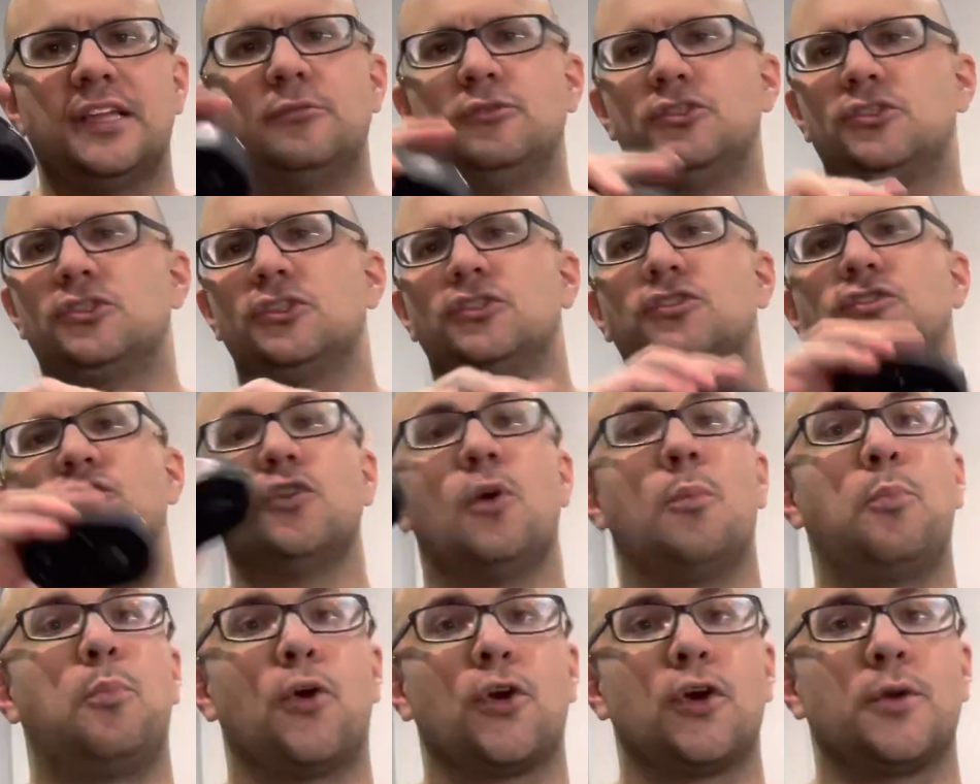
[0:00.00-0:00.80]
It was just
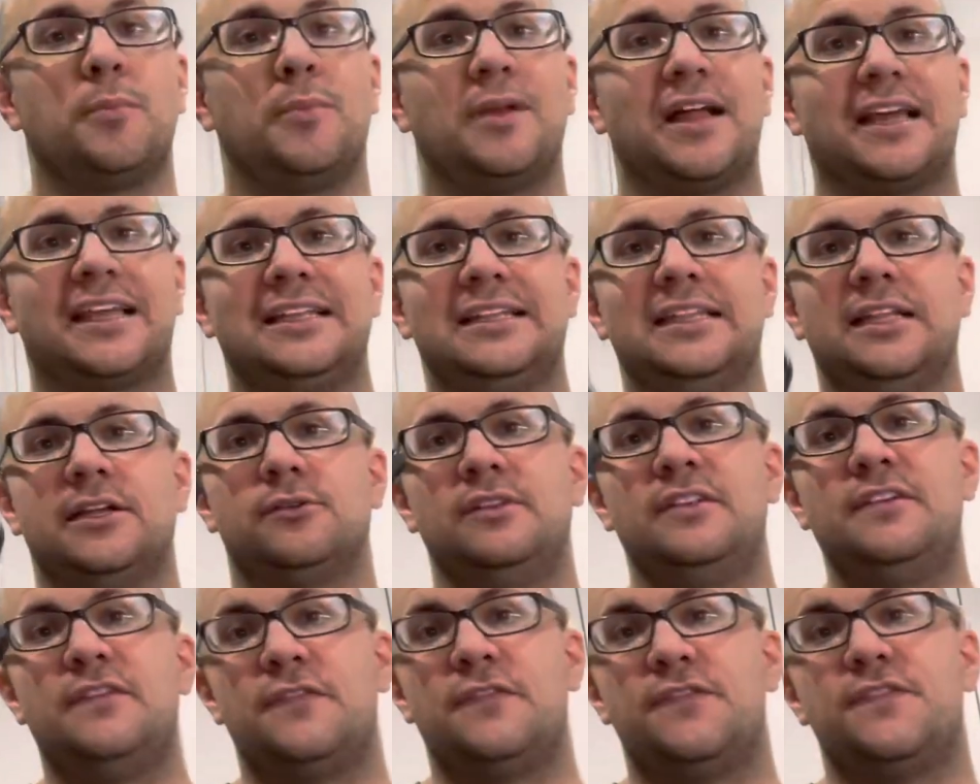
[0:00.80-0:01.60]
so portable. I could
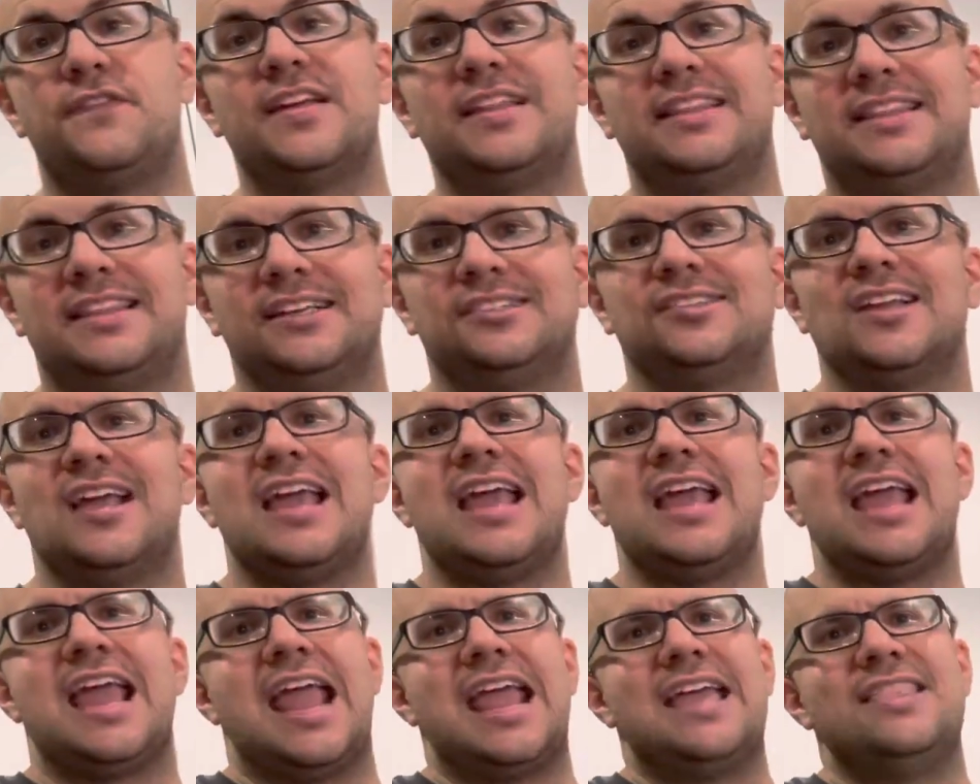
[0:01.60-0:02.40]
literally fit this
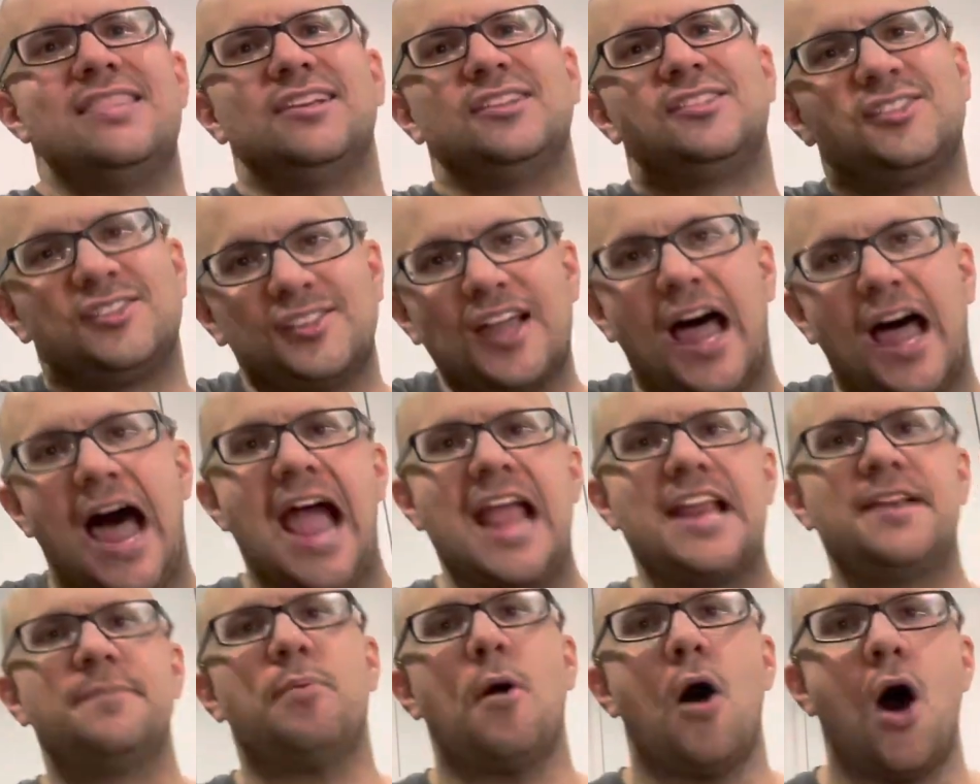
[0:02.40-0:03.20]
in the
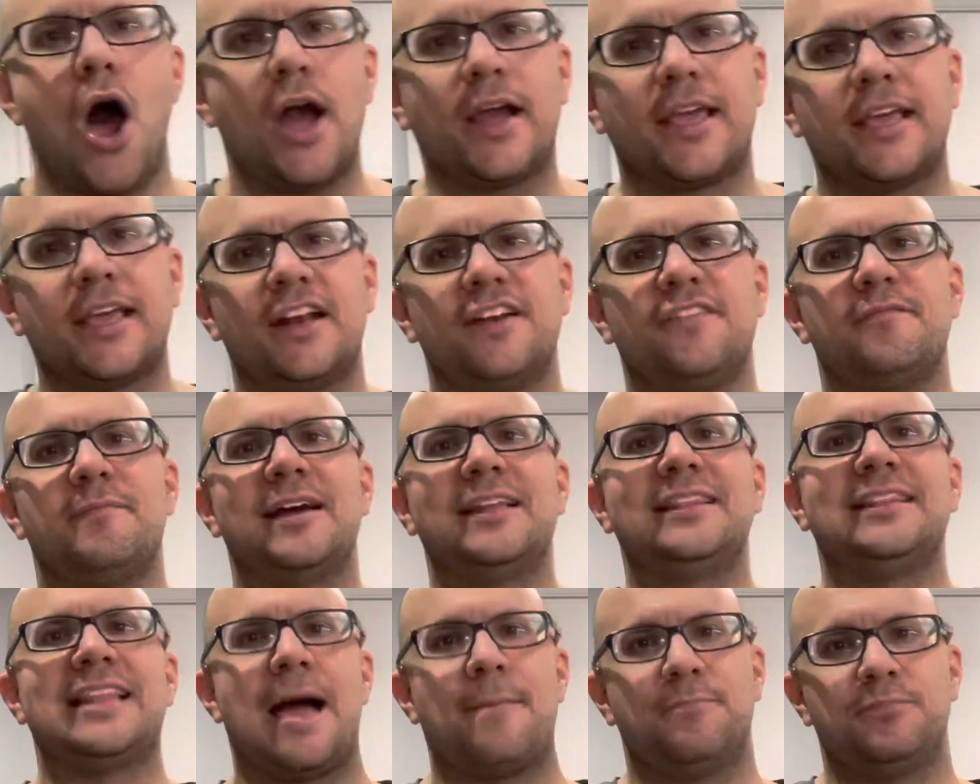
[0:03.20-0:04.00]
side pocket. pocket of my
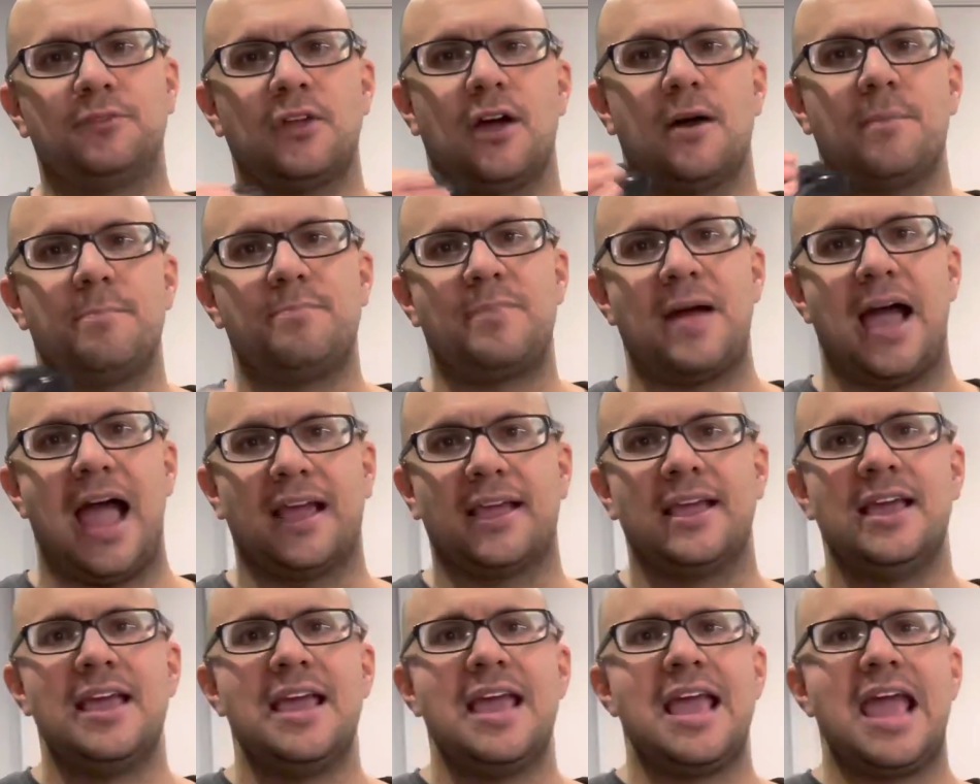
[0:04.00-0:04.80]
laptop
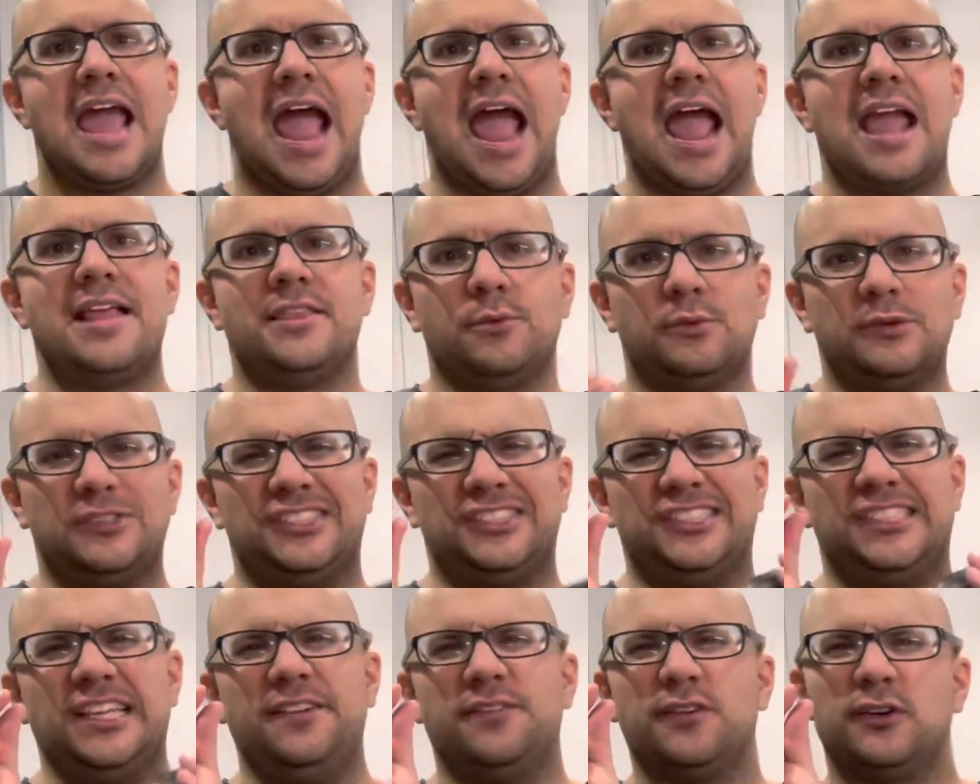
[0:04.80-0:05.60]
bag, and the
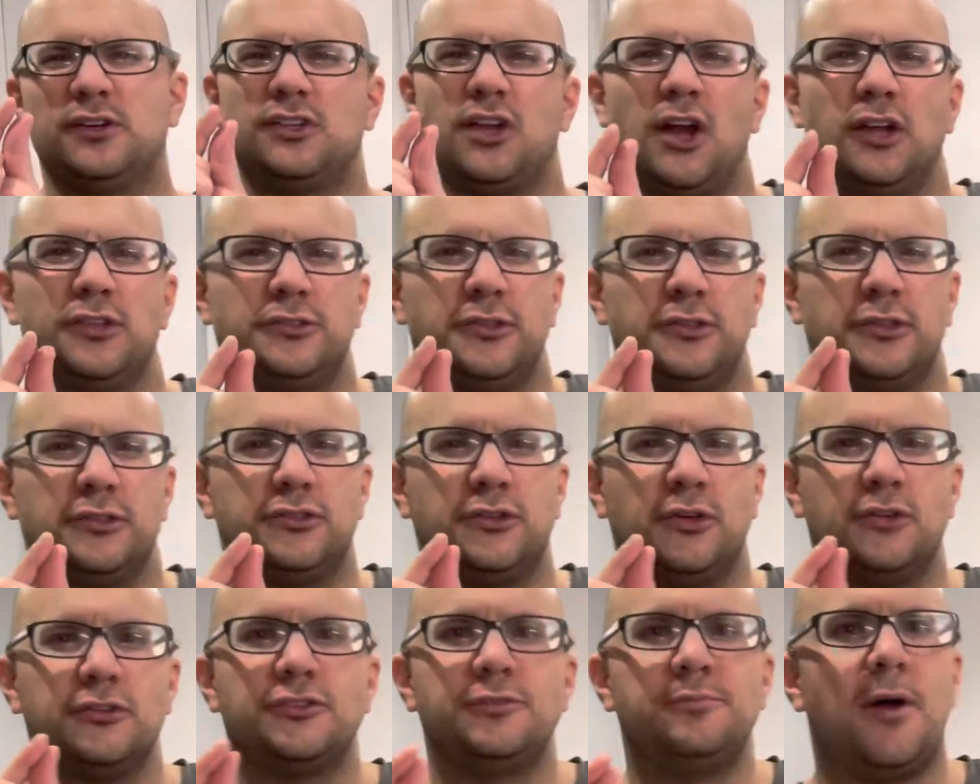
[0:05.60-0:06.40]
receiver is also
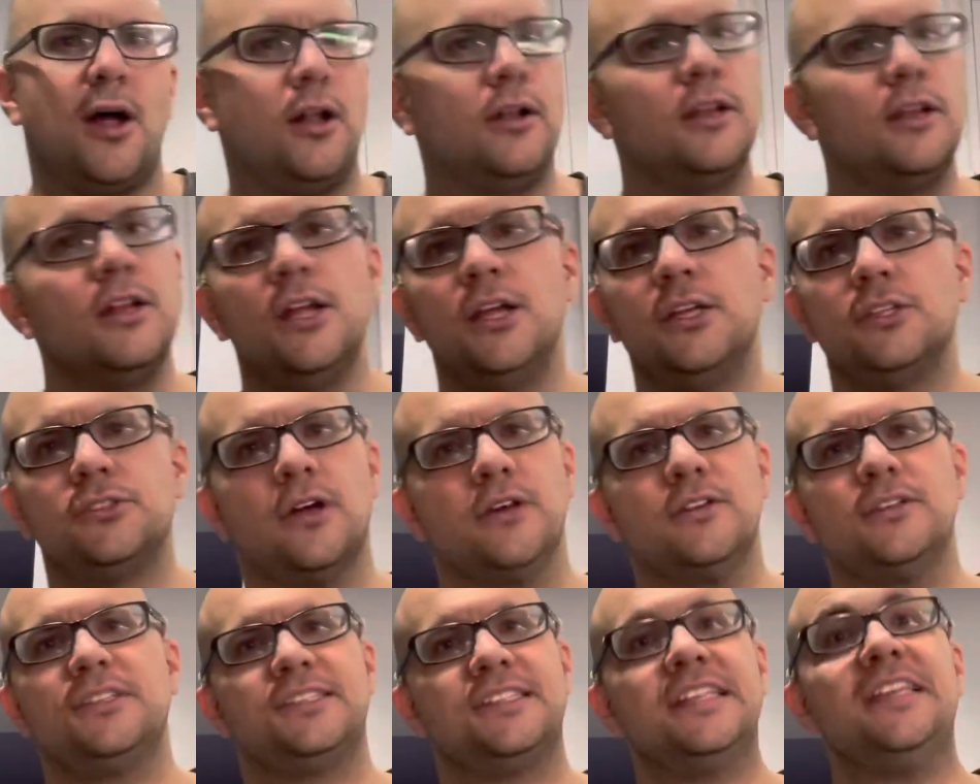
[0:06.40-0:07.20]
so small, so
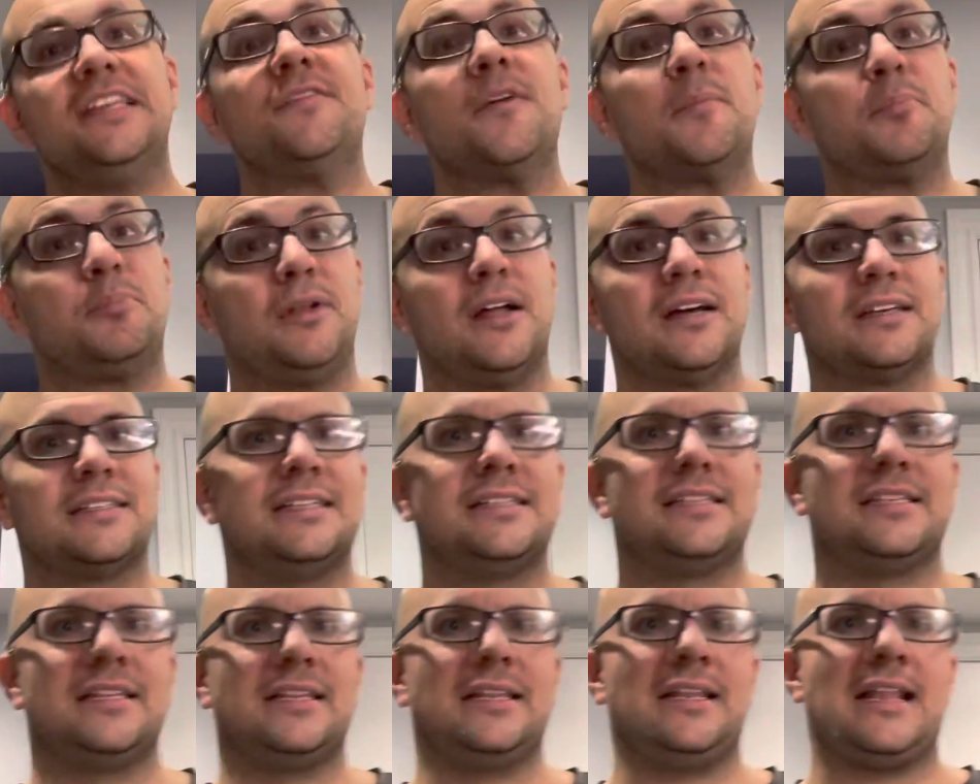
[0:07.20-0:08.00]
I just leave it plugged
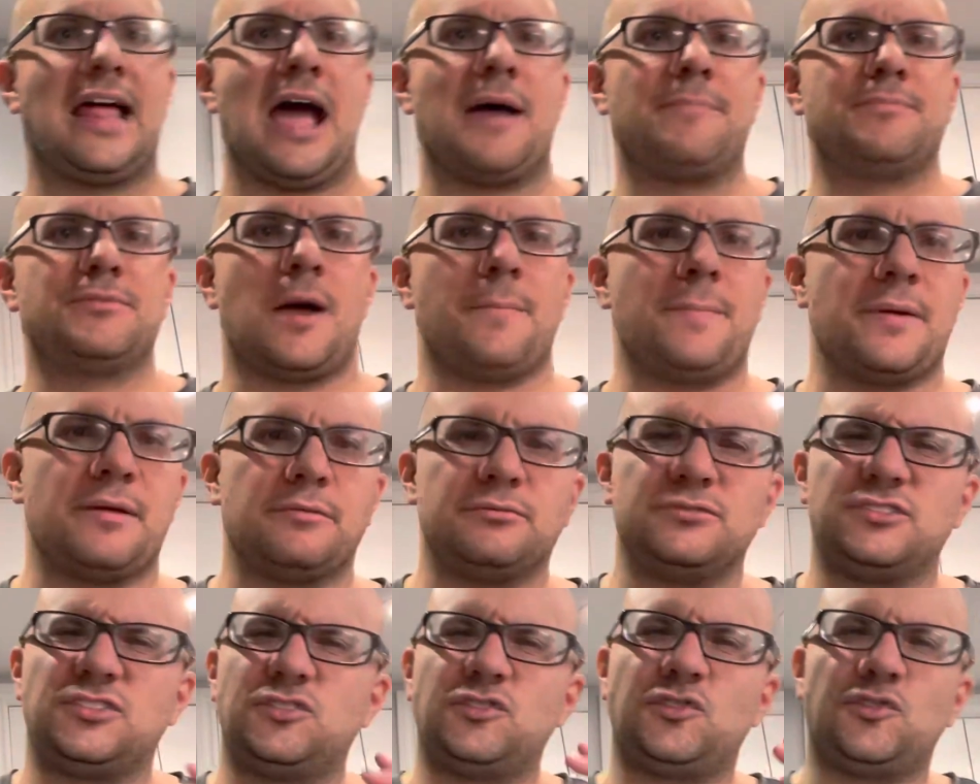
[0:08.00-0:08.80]
into the laptop. It
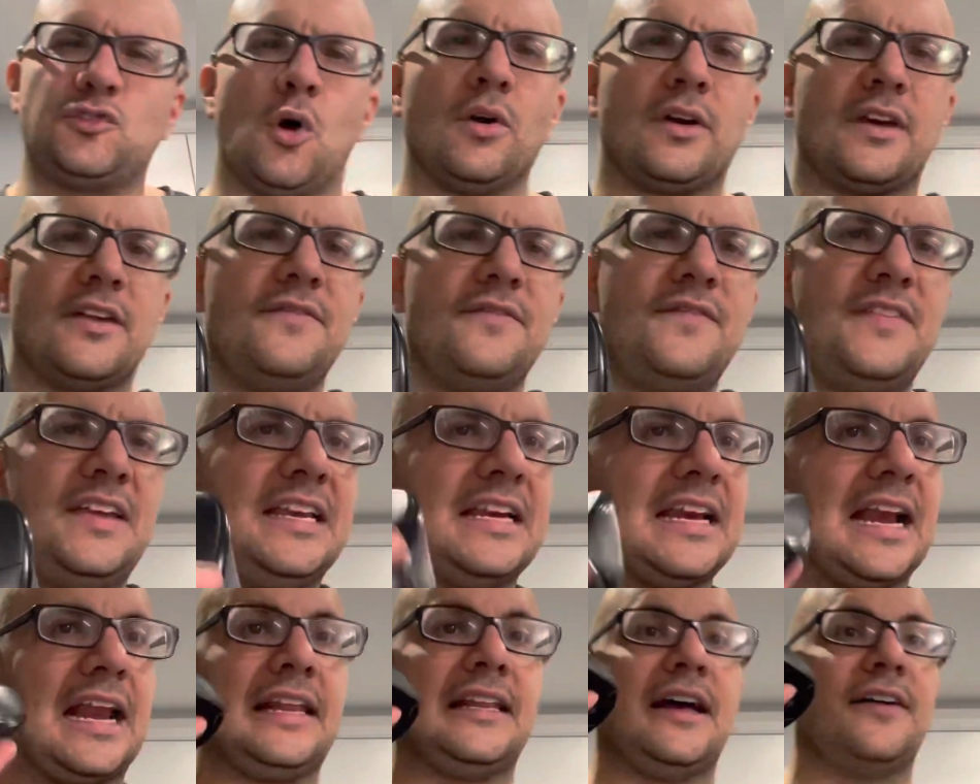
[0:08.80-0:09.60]
was so
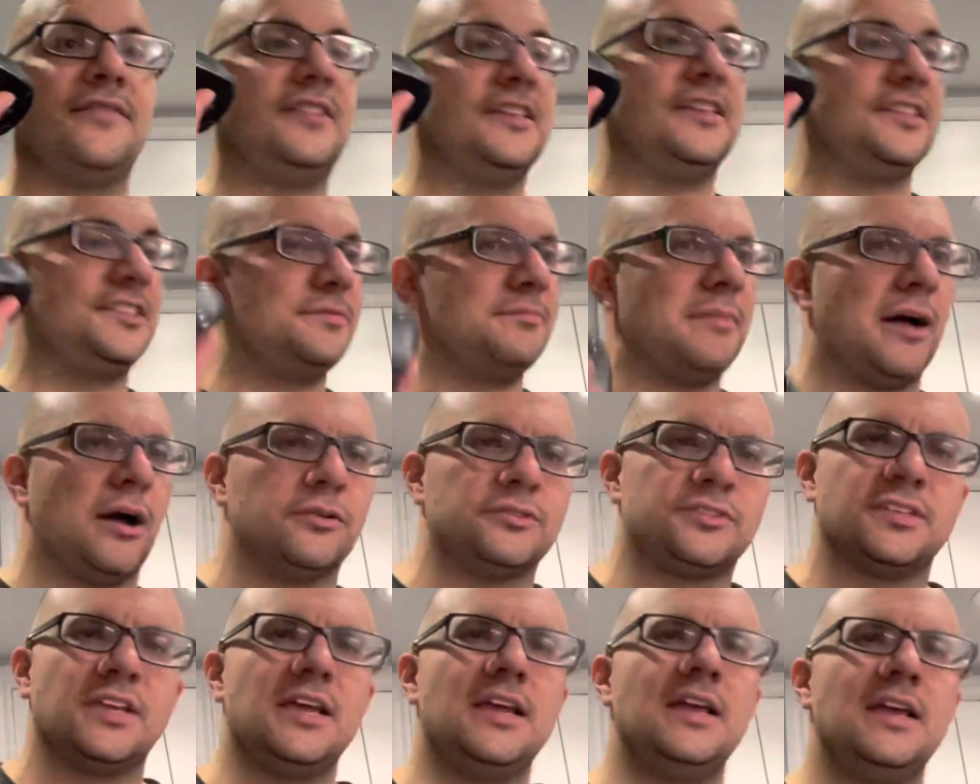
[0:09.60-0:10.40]
convenient. I love this mouse.